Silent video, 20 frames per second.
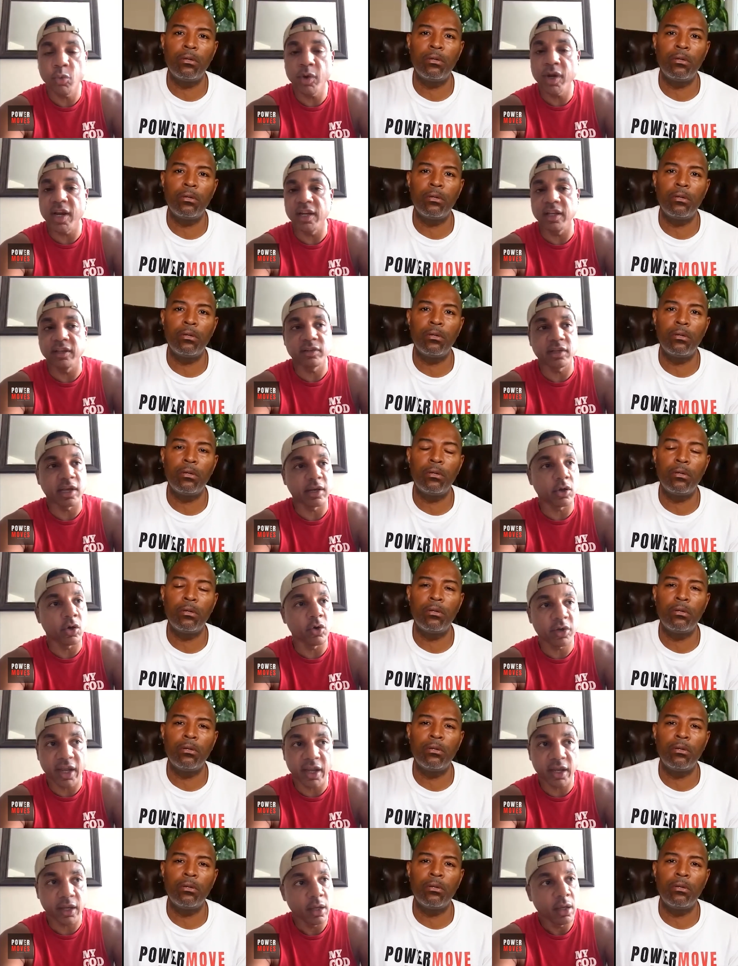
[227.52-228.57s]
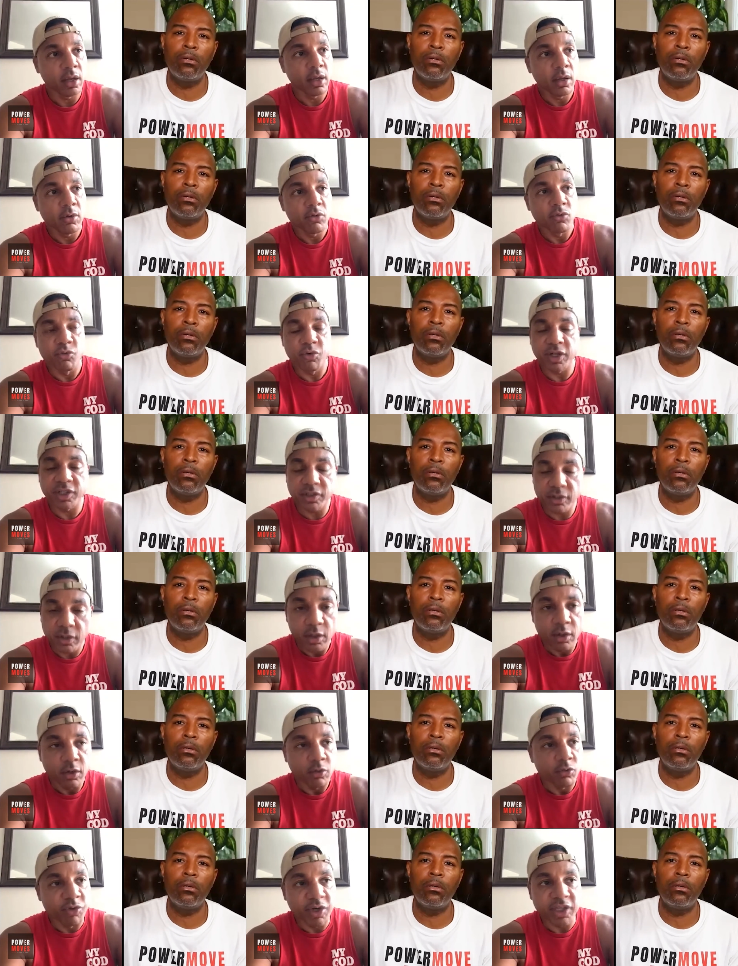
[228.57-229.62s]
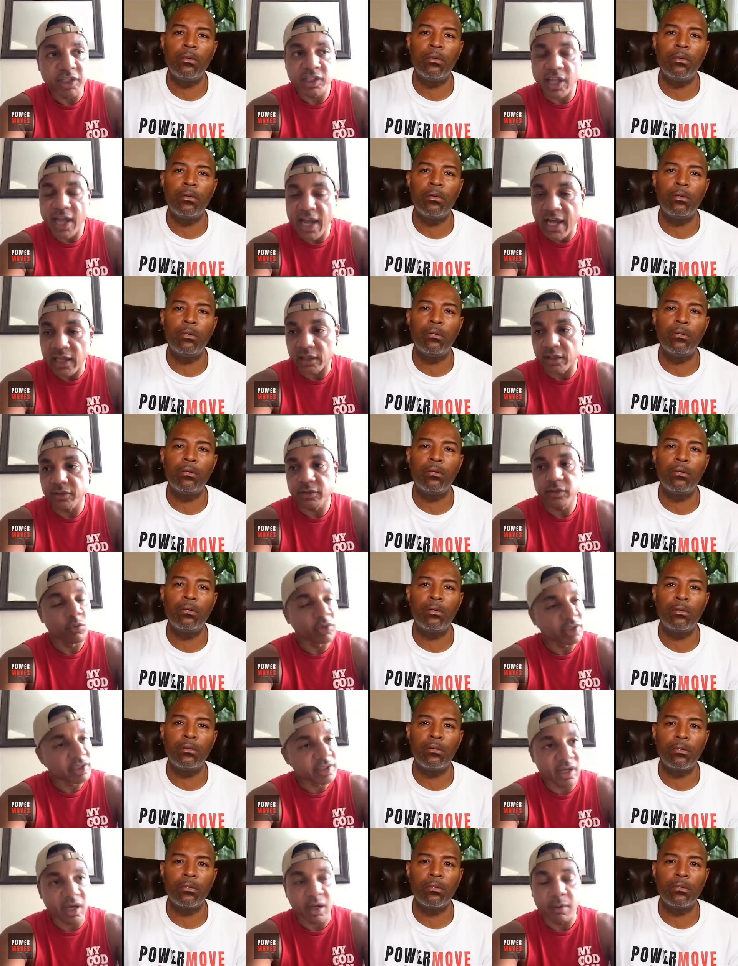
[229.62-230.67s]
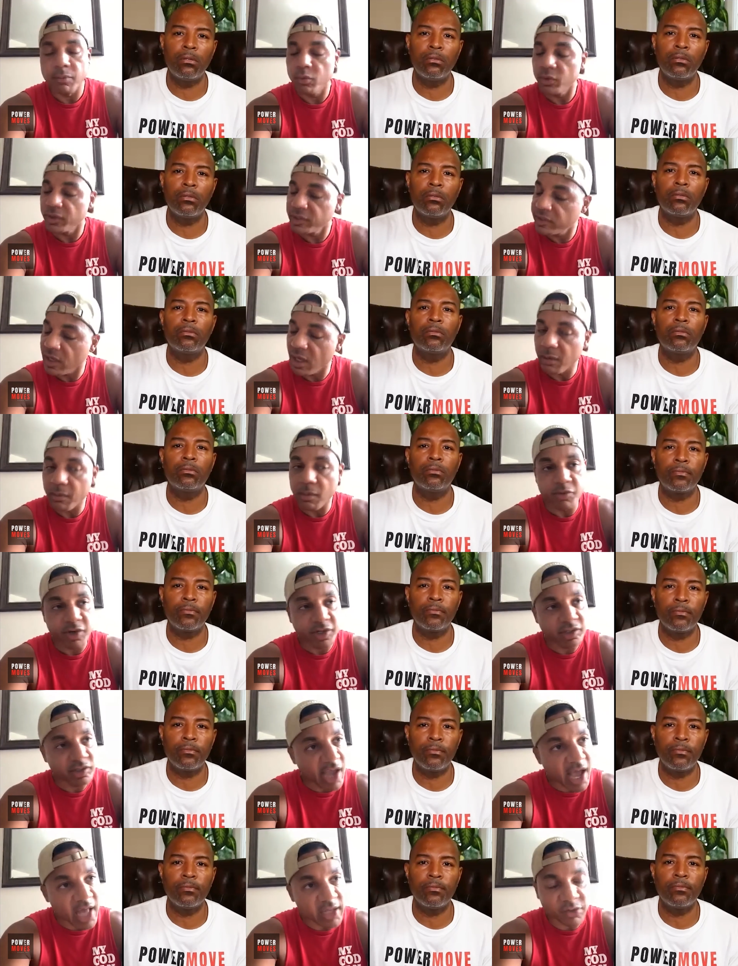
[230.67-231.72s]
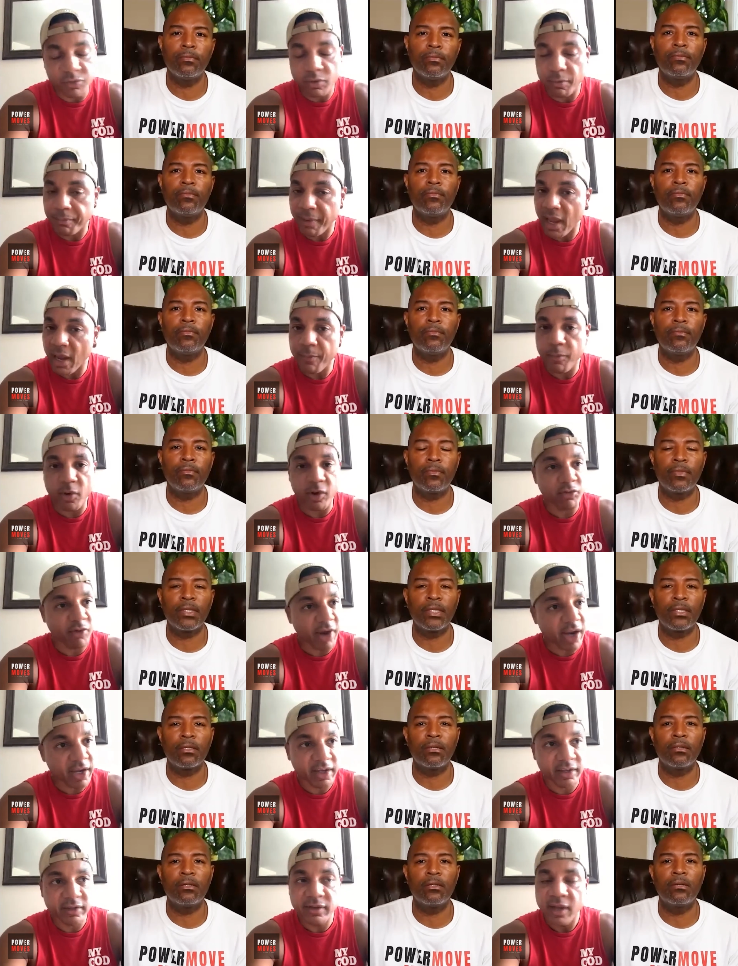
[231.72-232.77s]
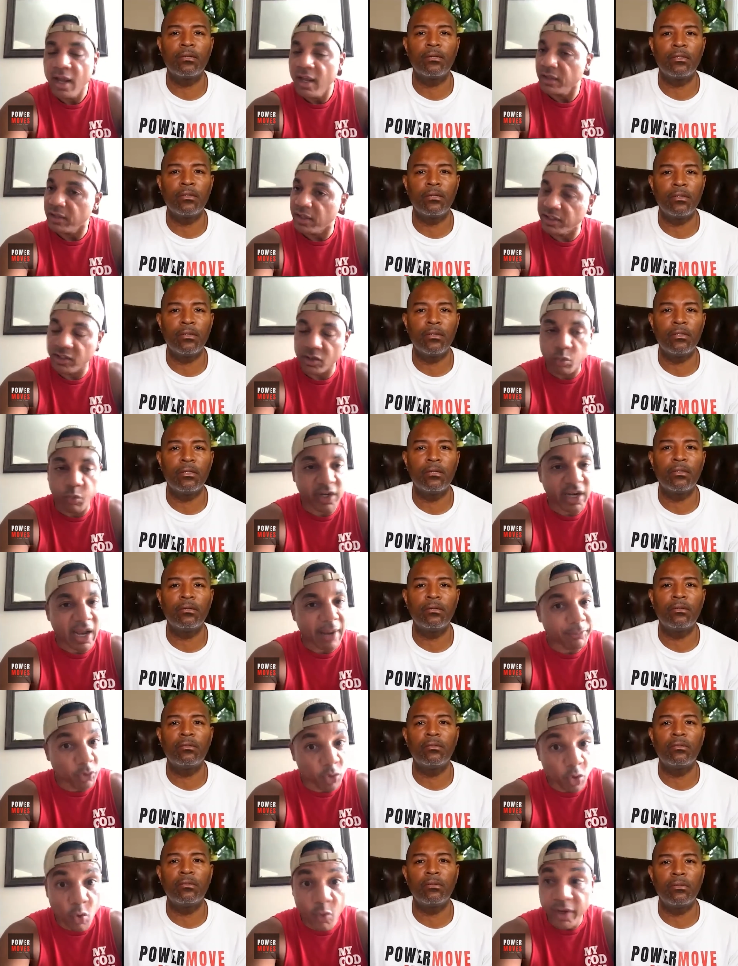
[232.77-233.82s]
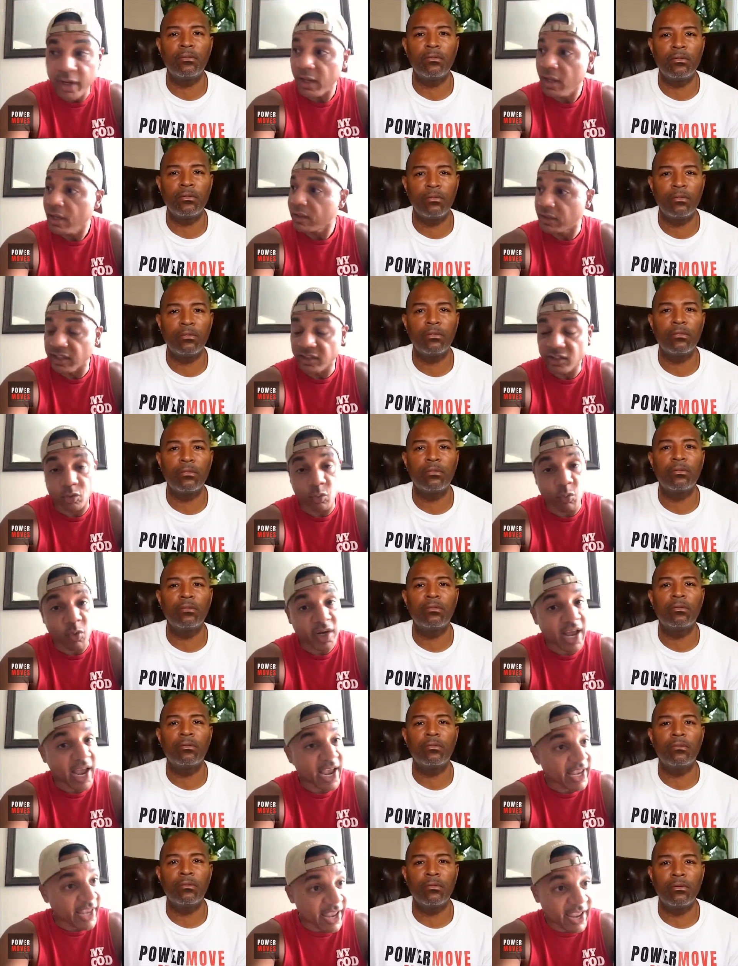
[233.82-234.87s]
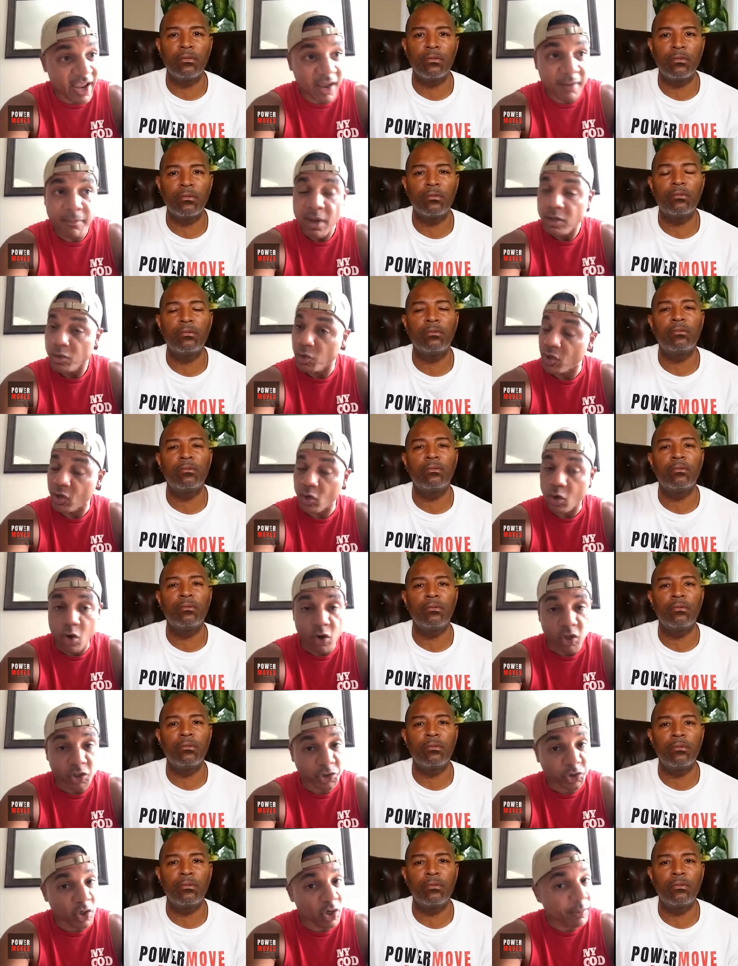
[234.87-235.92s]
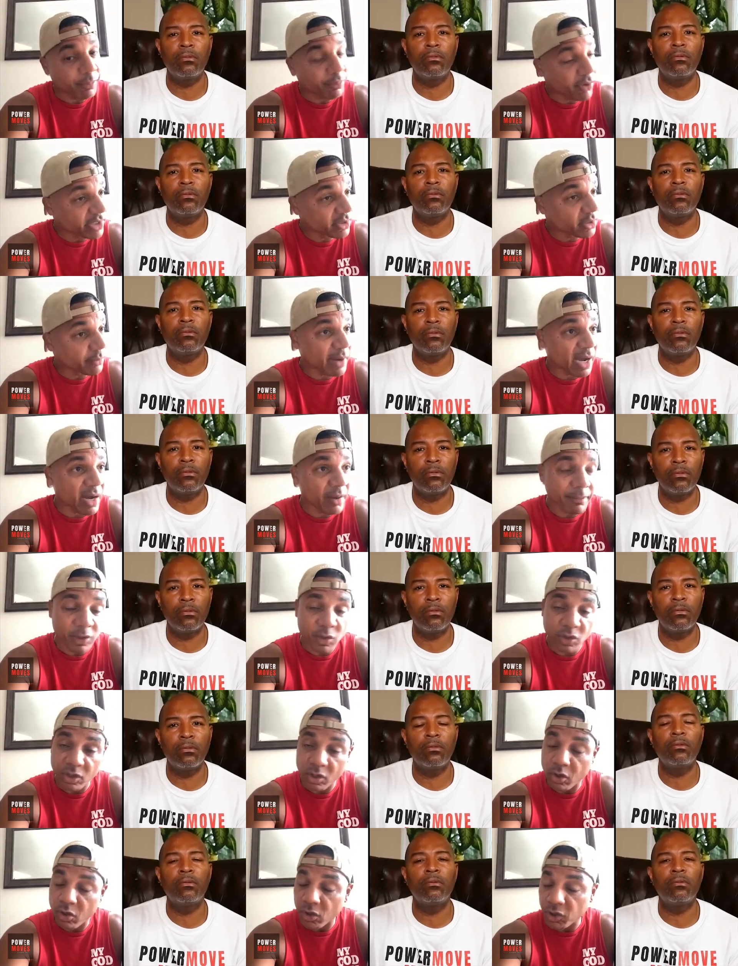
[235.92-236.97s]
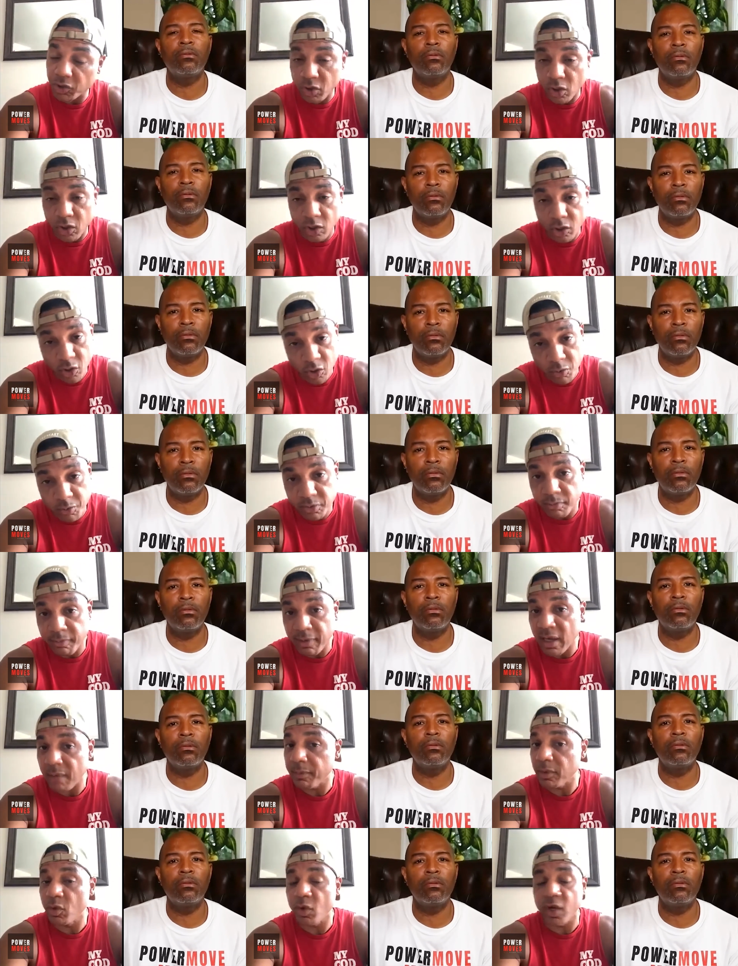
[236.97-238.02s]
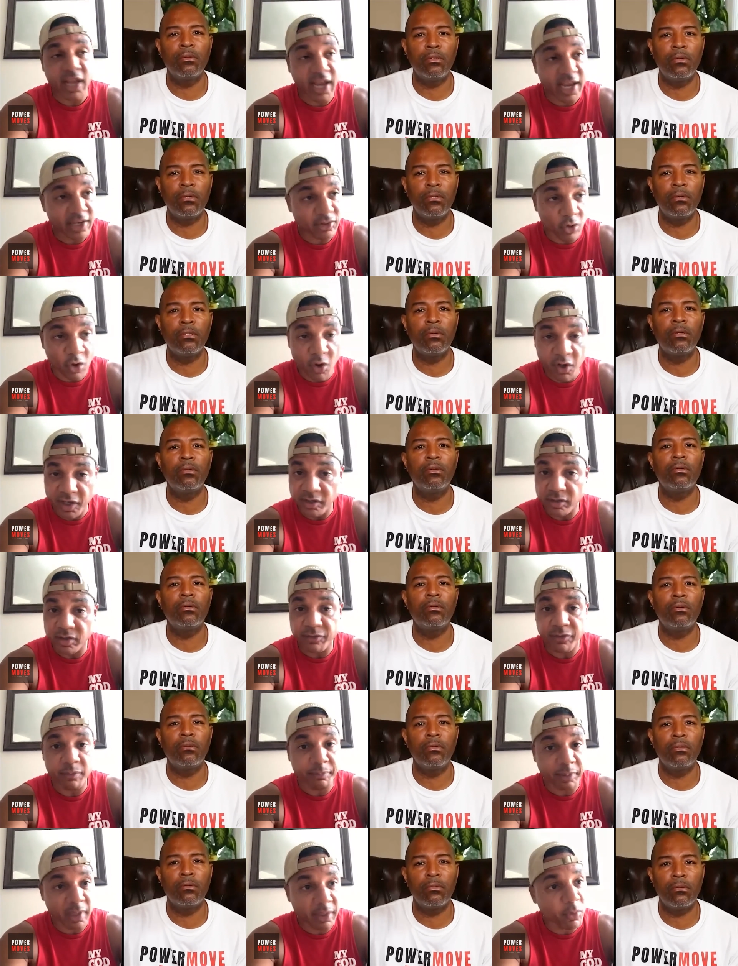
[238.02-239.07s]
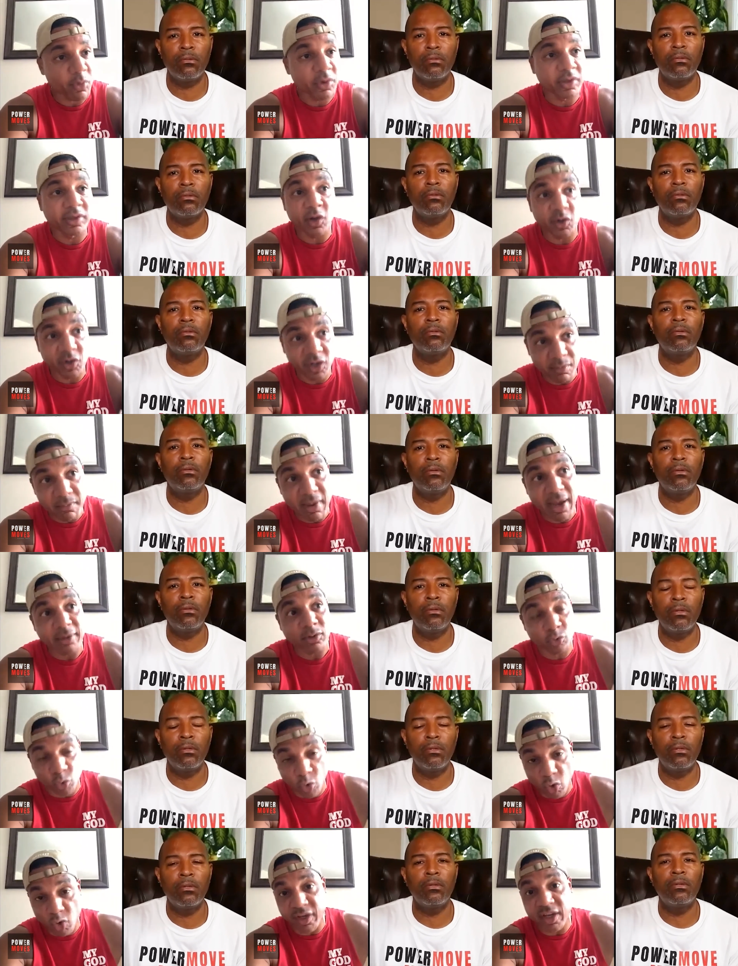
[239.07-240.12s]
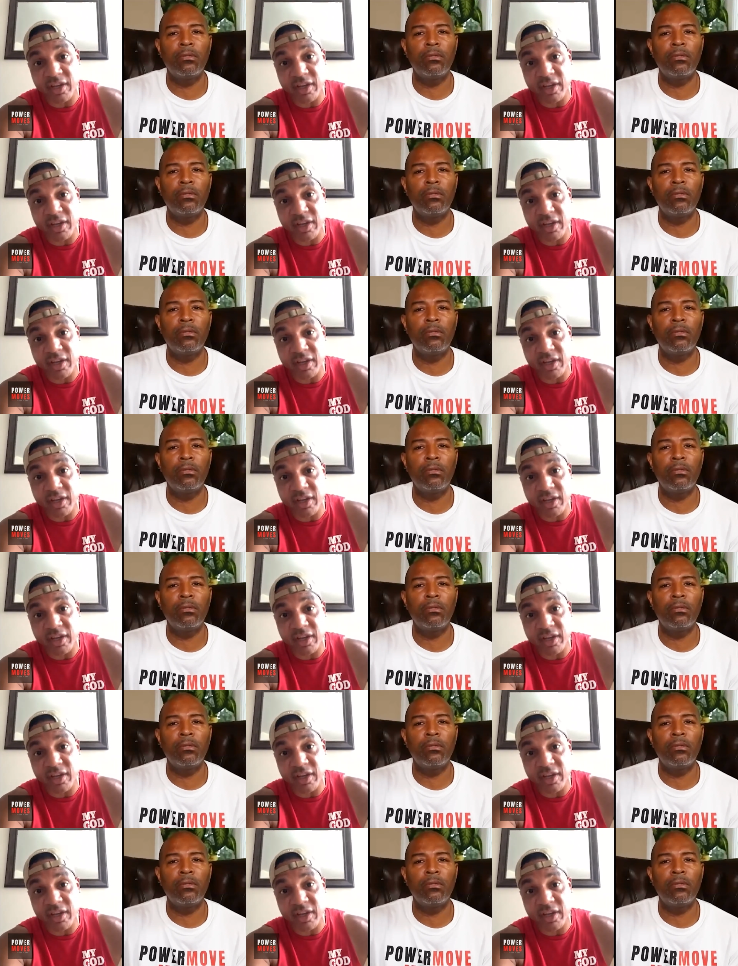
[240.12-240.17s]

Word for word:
Speaker 1: it and it's like, okay, Rich, Rich Dollaz, what's up? What's up? I'm Rich Dollaz from Bad Boy Records. This is what I'm doing. This is what I am. You can call Shawn Prez about me. You can call Sean Combs about me. You can ask all these different people and know that my story